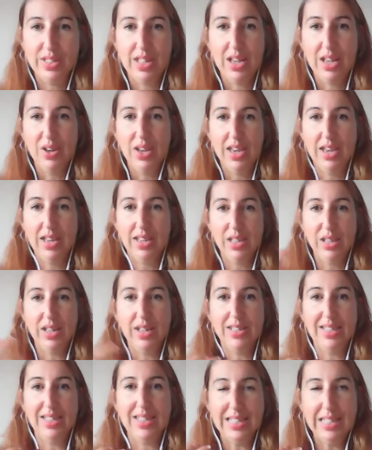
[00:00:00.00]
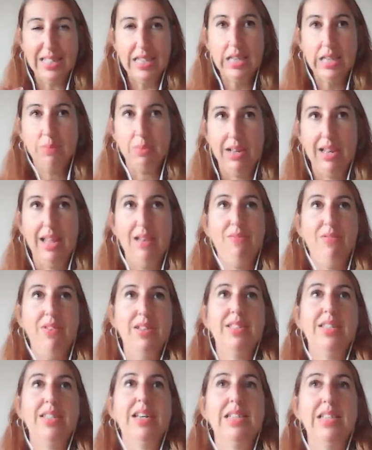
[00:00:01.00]
So yeah. it, you know, there's a deep level
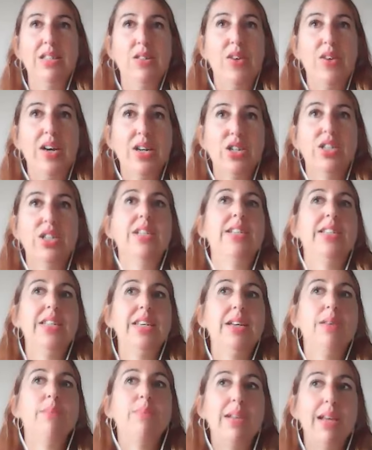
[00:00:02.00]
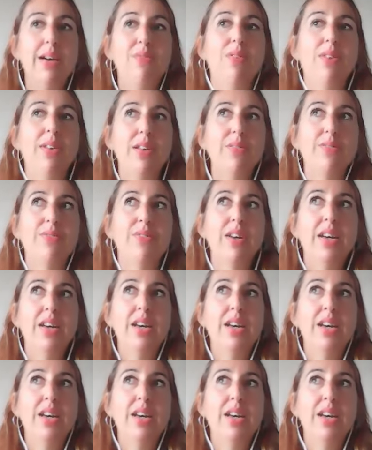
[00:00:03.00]
of satisfaction, a deep level of,